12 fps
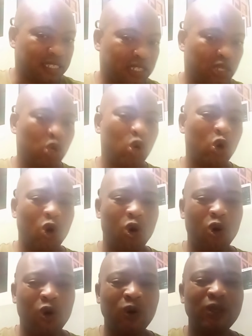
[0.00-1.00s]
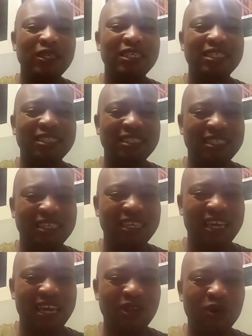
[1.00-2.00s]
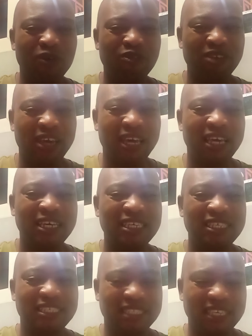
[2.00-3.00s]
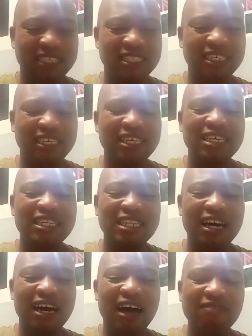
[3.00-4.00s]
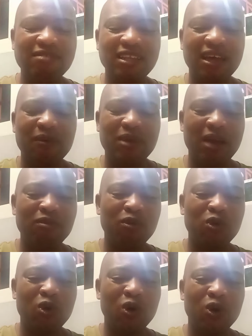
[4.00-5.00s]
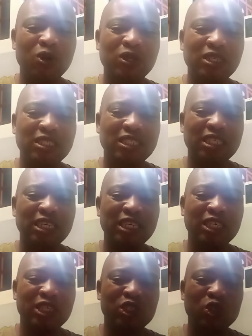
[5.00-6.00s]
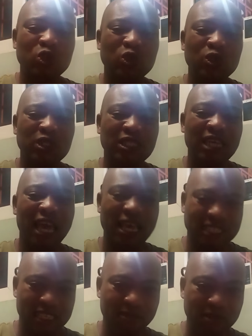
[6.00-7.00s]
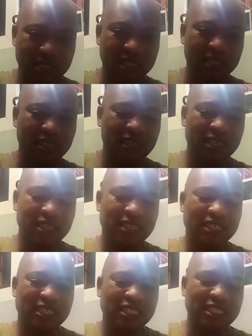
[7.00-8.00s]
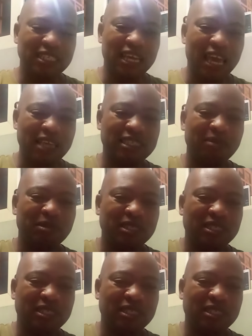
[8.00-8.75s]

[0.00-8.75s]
or the head of state. Now, after that, we have what we call the SMC, the SMC,